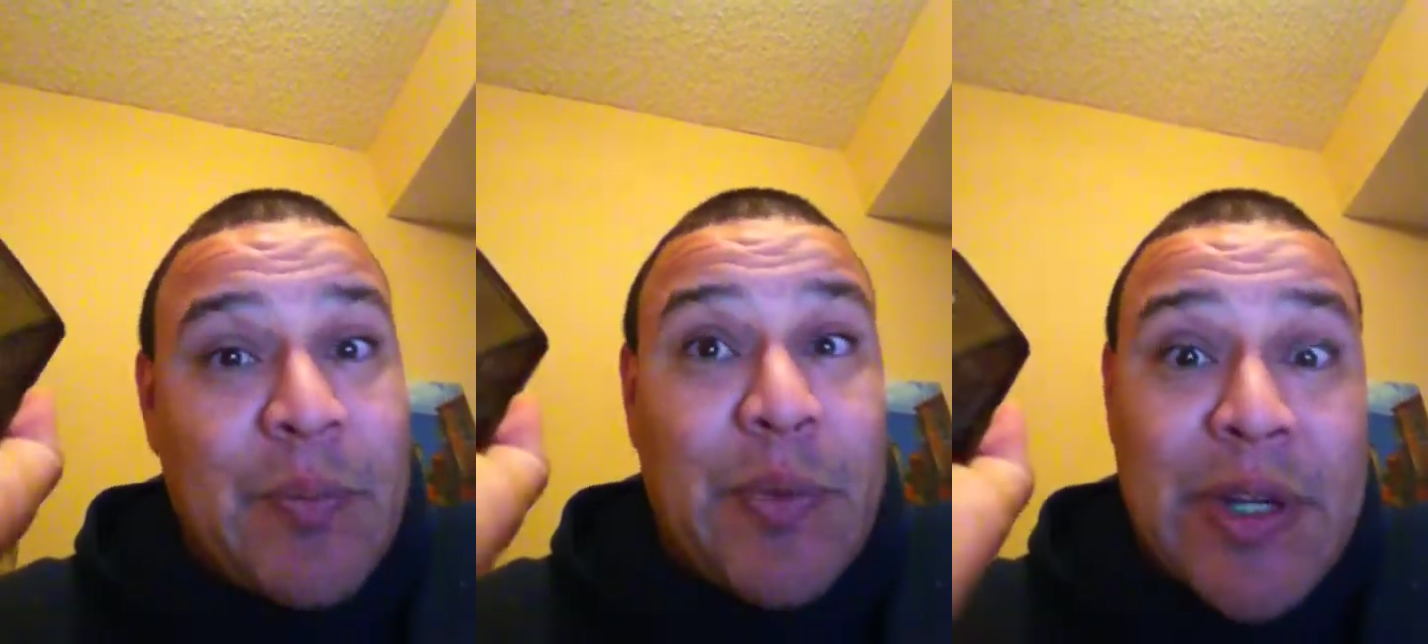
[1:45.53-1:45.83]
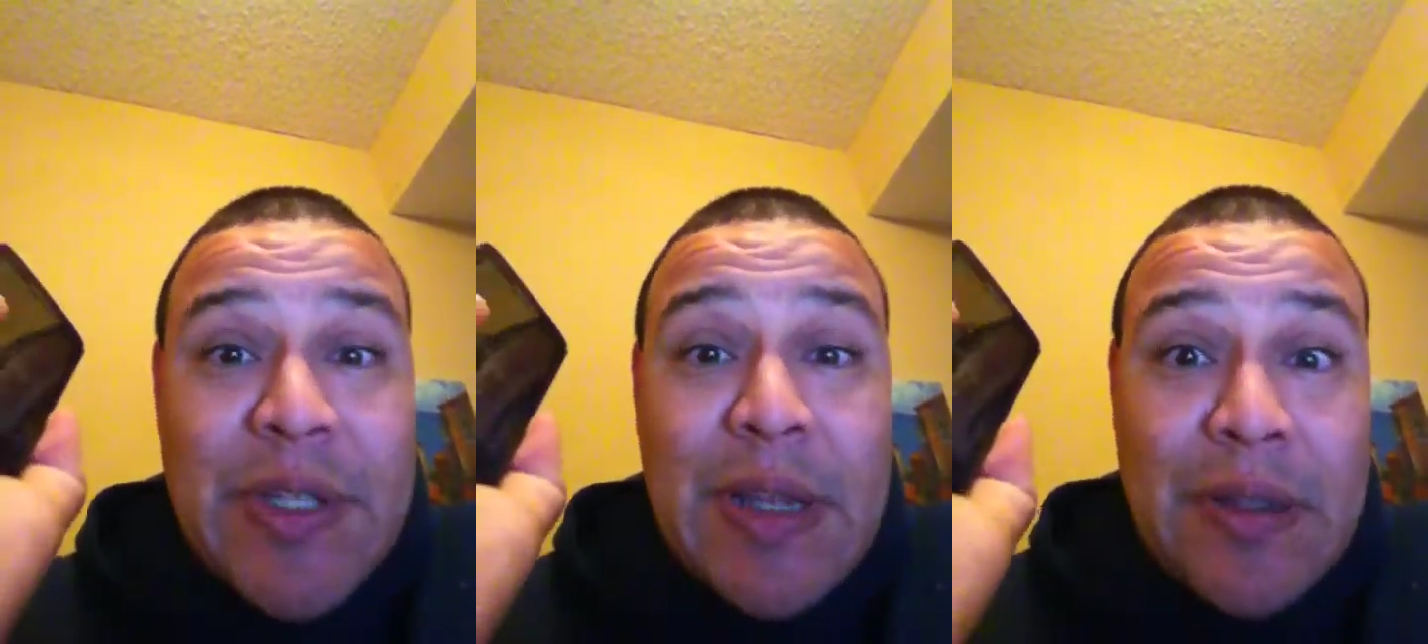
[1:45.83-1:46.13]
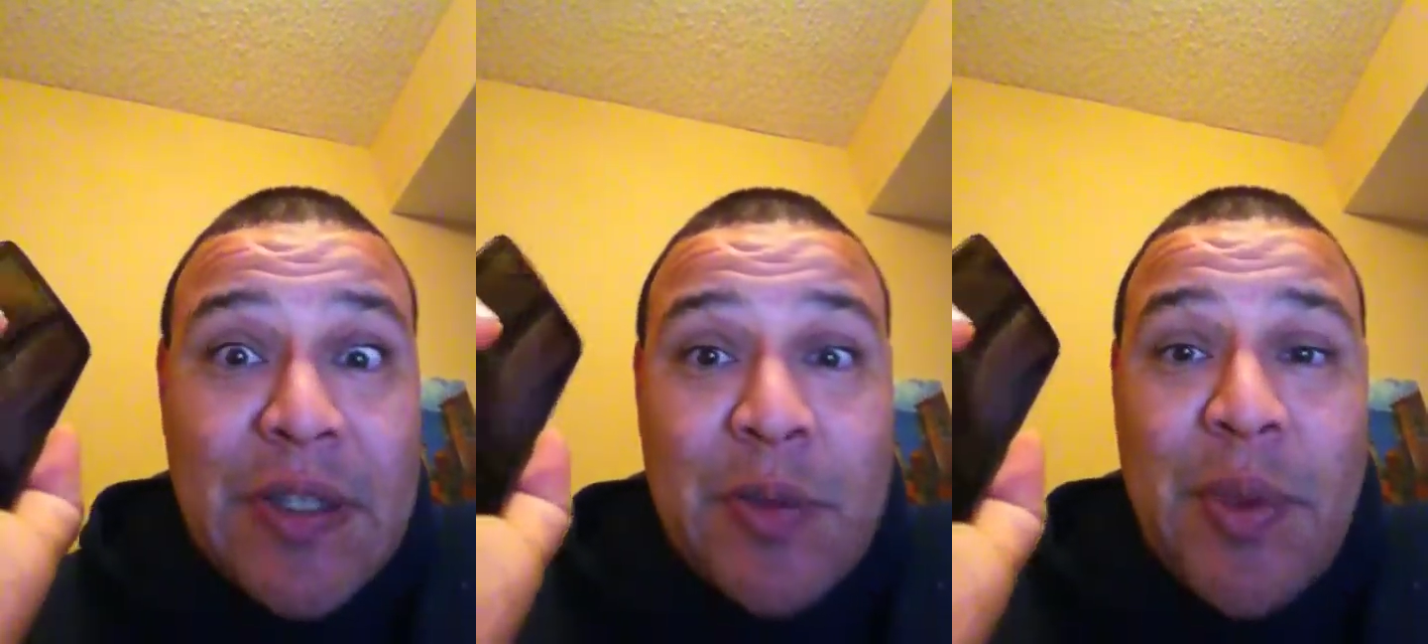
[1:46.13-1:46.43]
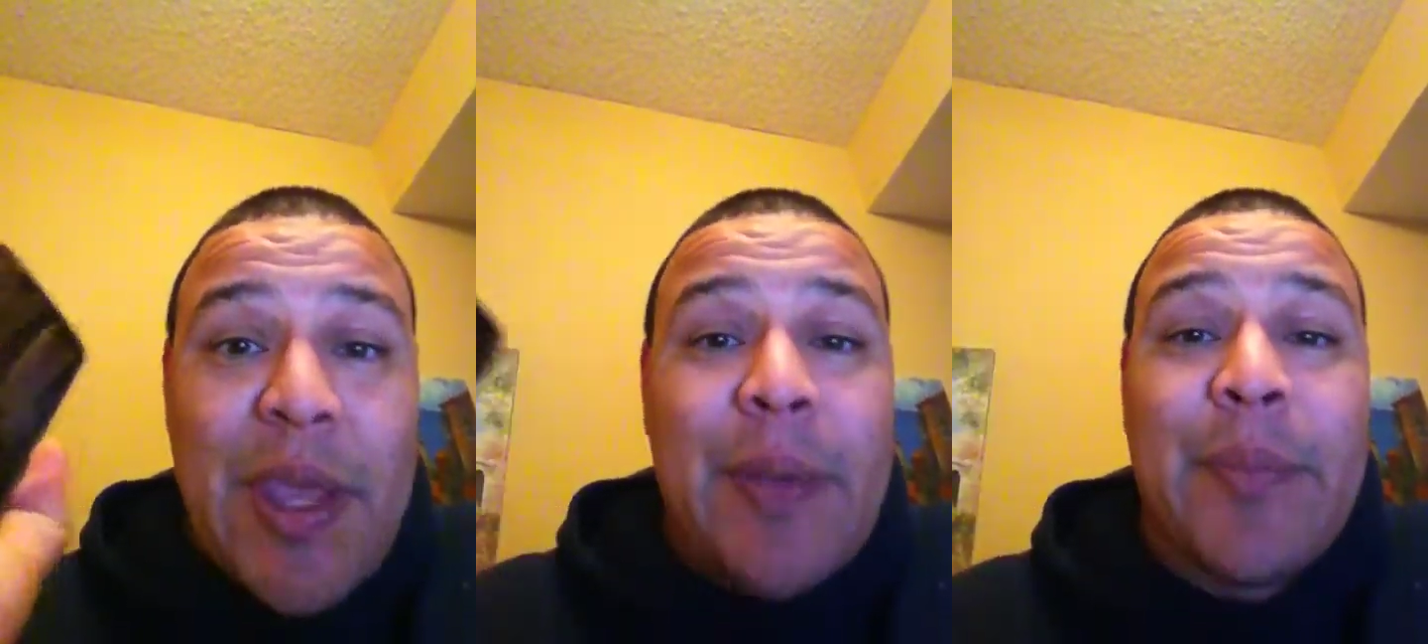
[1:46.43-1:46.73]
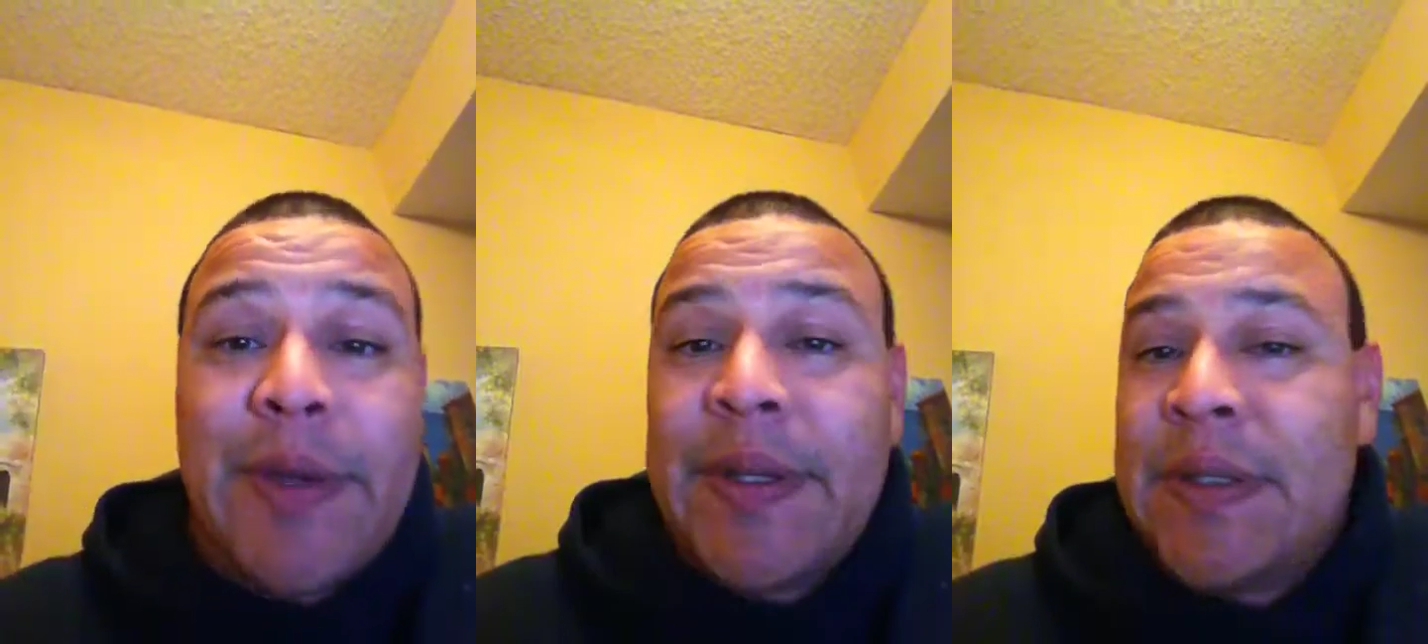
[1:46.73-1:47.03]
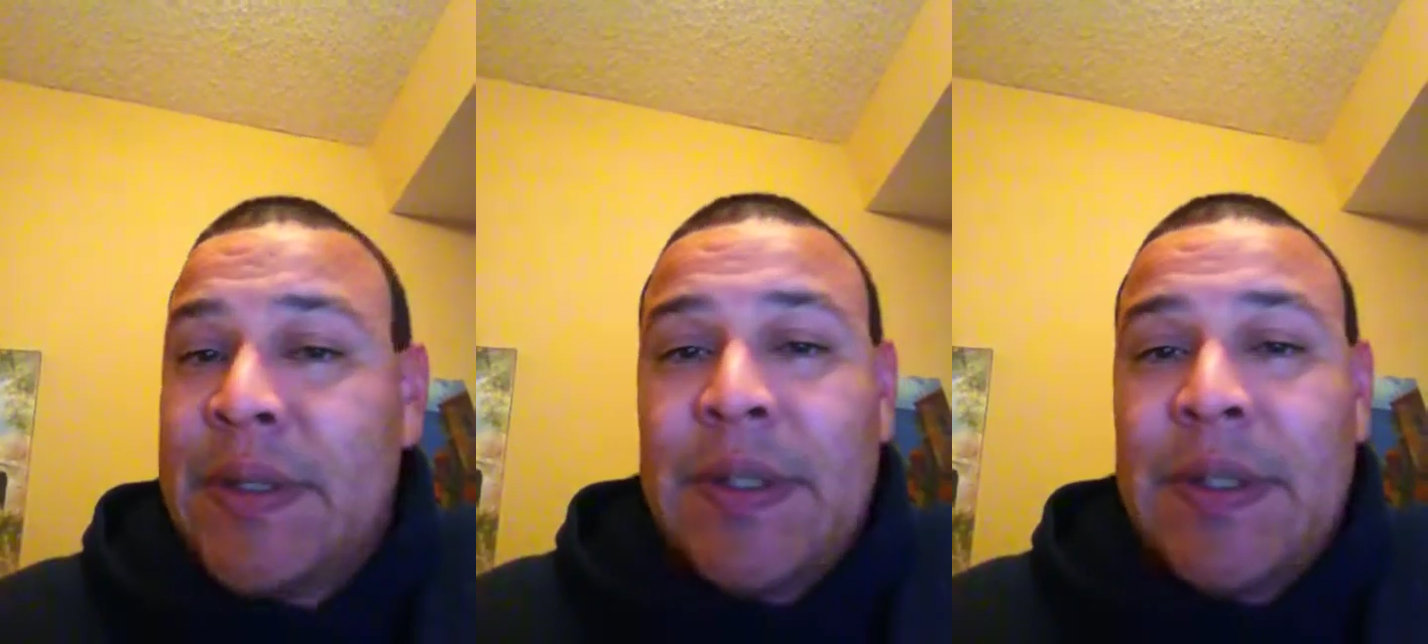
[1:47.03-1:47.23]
Prayers out to Japan, but